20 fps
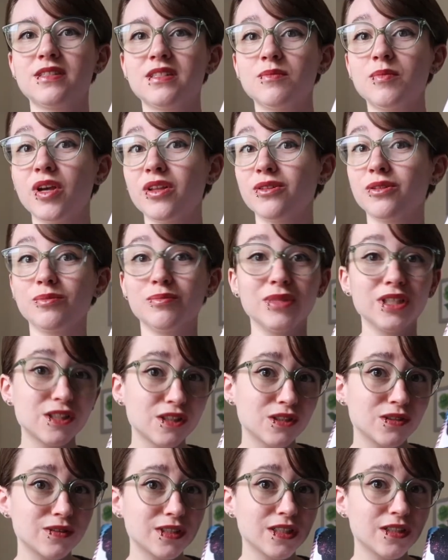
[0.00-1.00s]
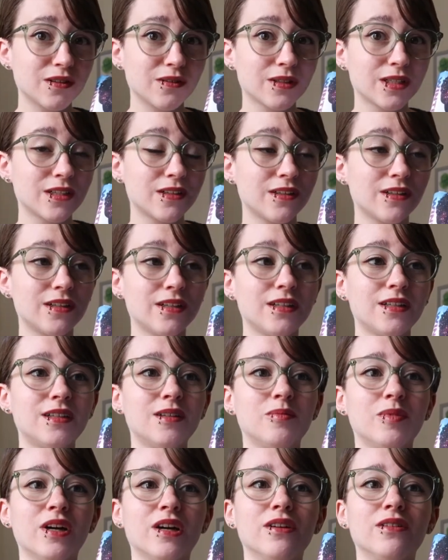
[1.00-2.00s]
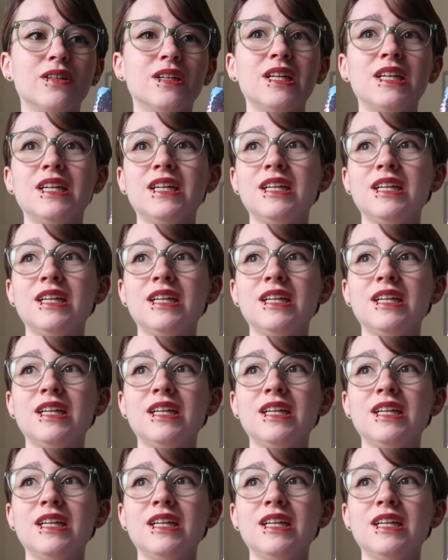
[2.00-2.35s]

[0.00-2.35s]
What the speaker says: some other mystery going on about